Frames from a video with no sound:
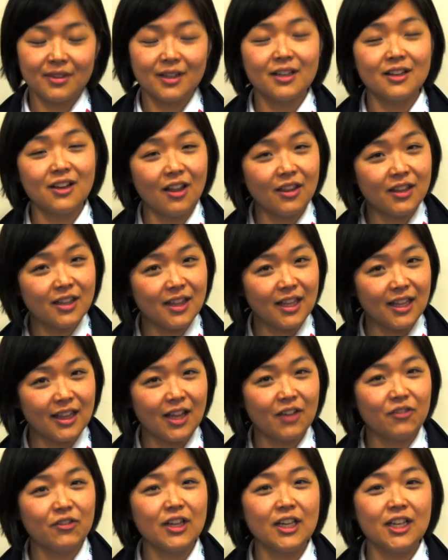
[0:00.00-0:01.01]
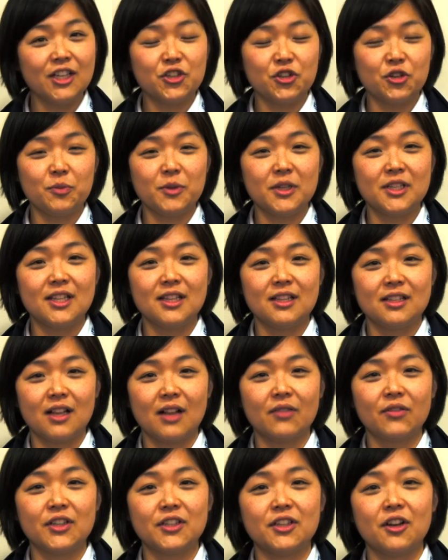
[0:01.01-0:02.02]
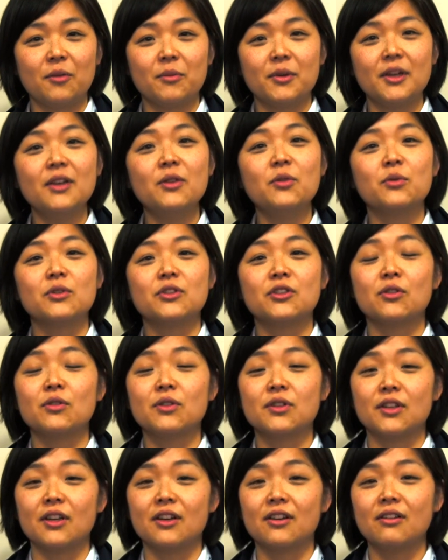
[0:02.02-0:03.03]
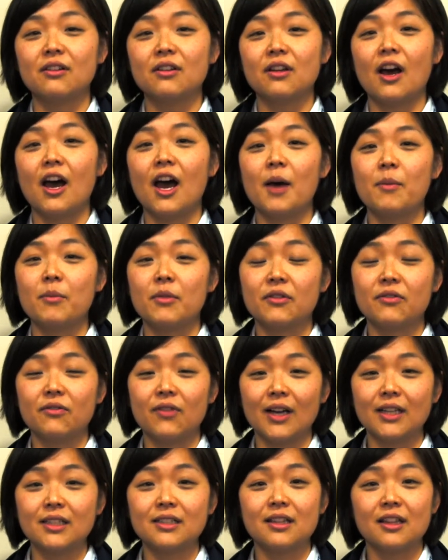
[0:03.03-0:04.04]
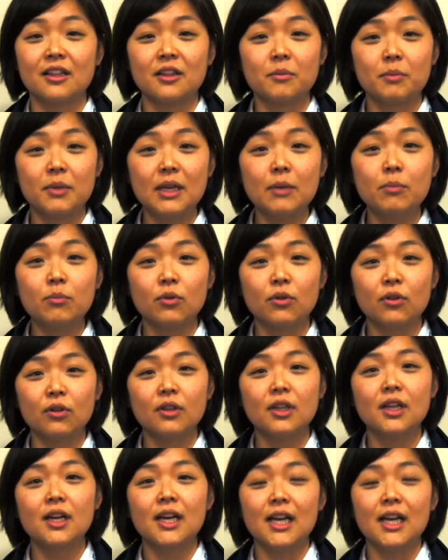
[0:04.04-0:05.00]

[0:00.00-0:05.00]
Another thing that really drew me to the Salvation Army was also the fact that the people